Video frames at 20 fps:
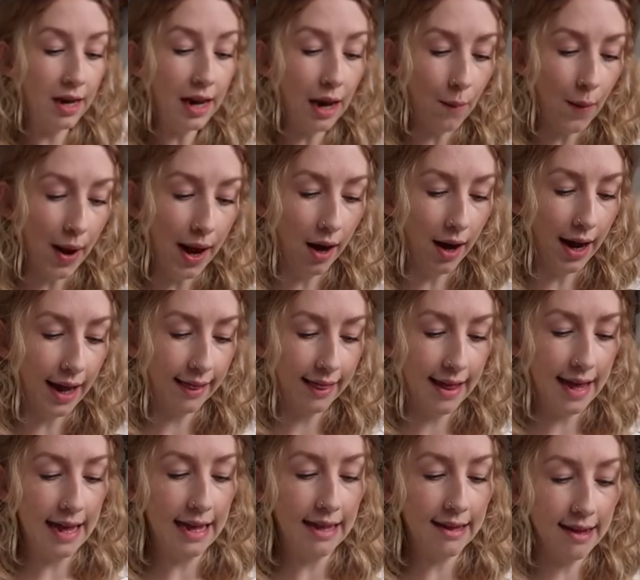like
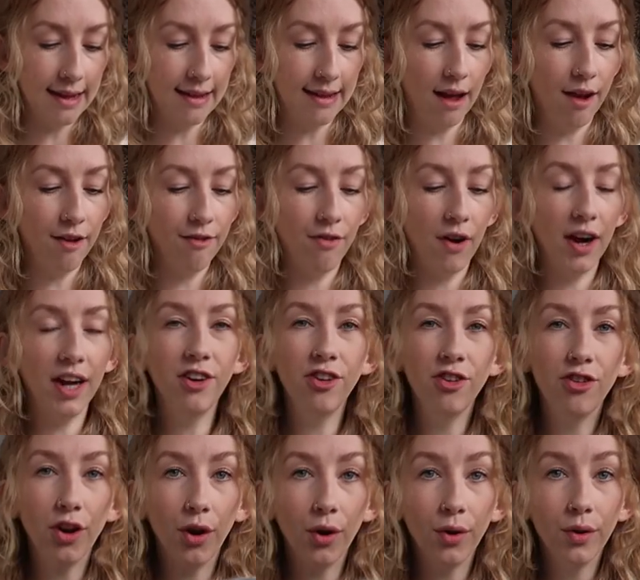this is that I find
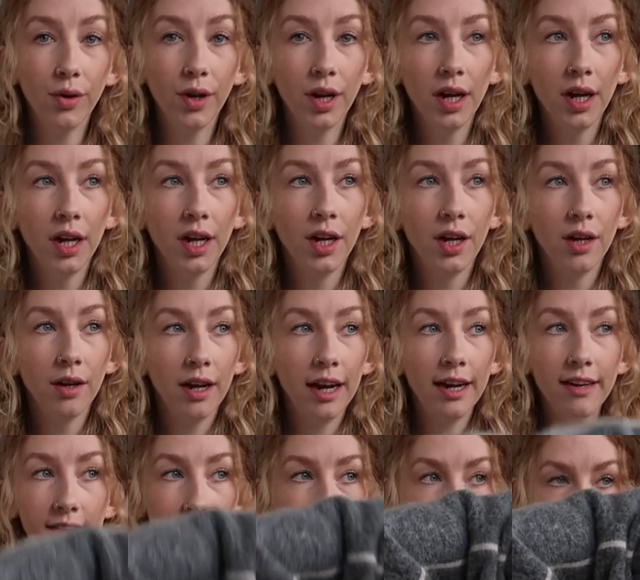you don't,
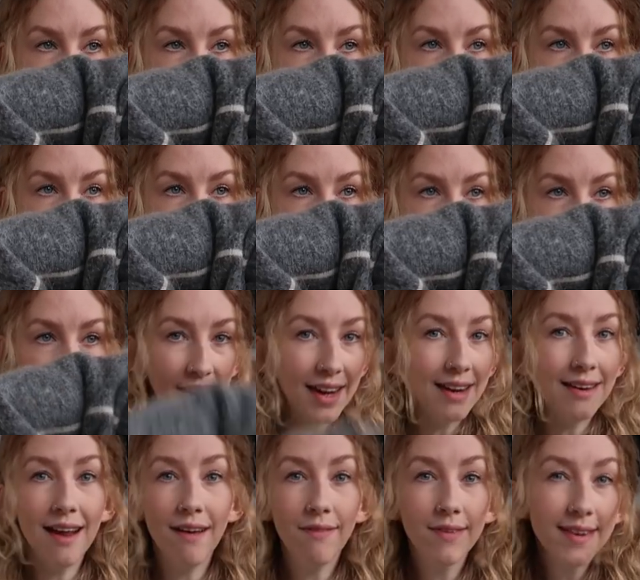it
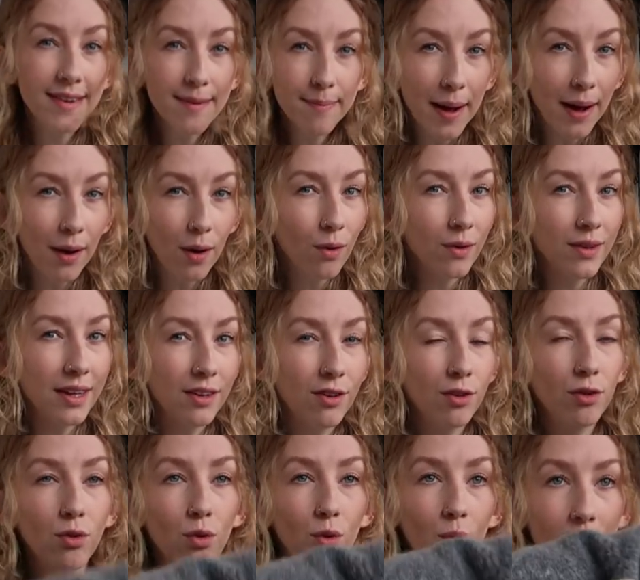never smells. It
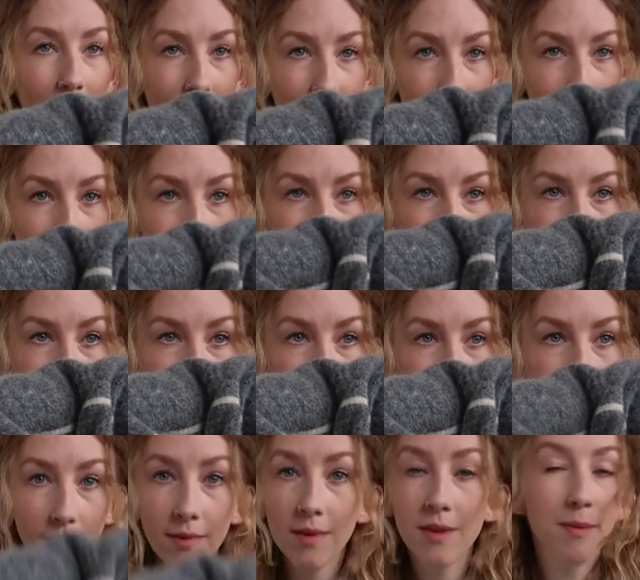just always
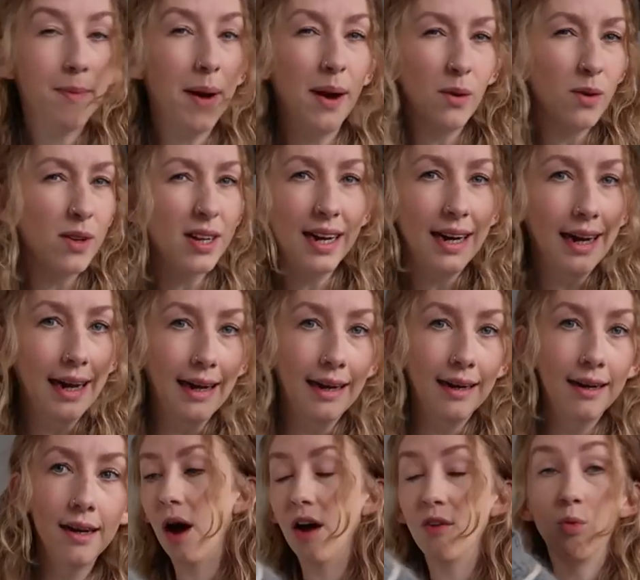smells
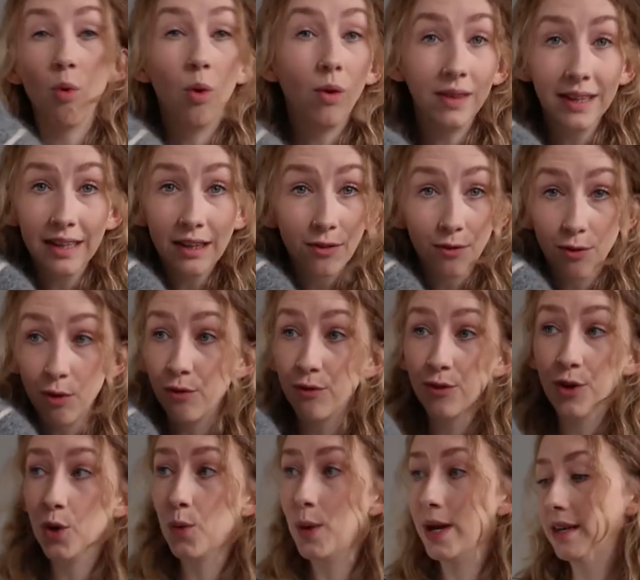clean. I've worn this for a
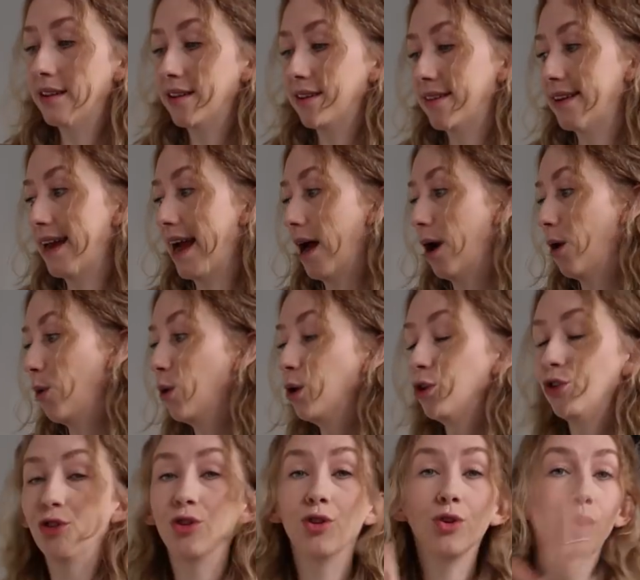few winters now.
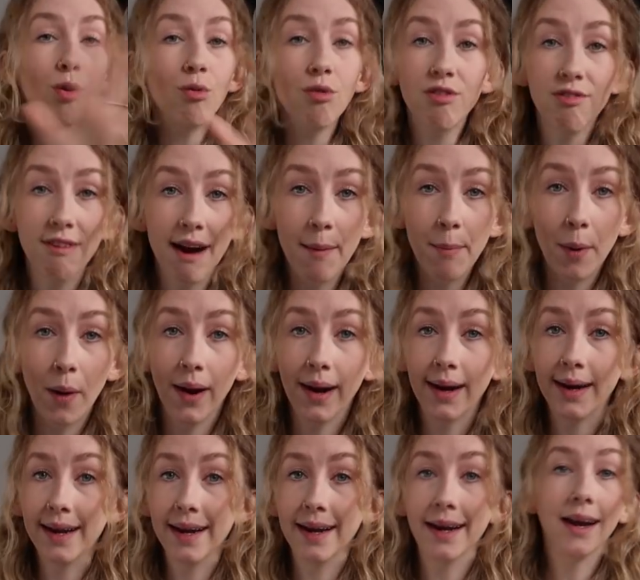Do not regret
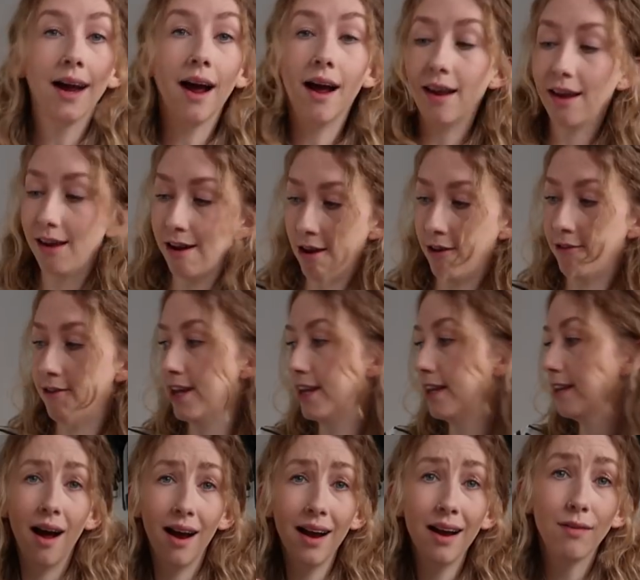buying it. Love
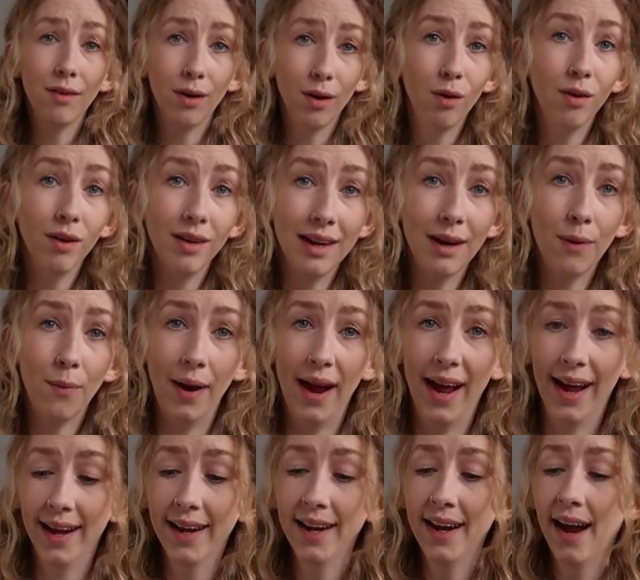it. I have a lot of
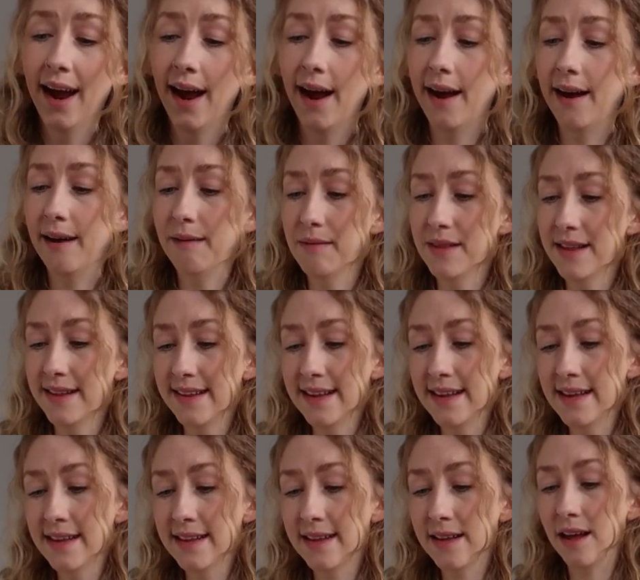knitwear. This
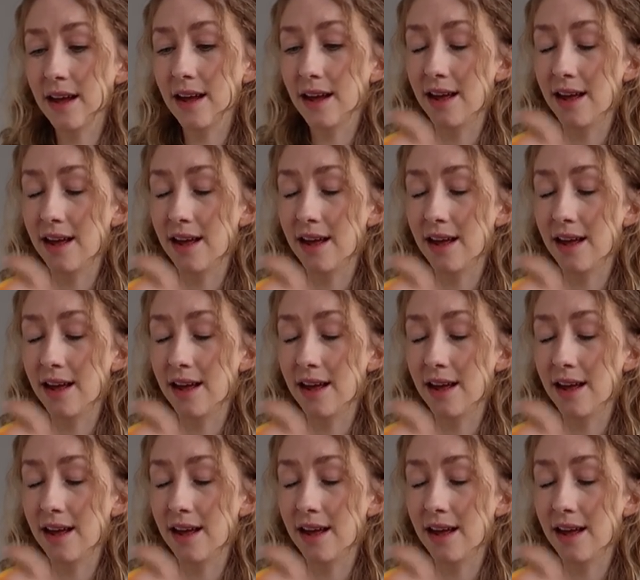is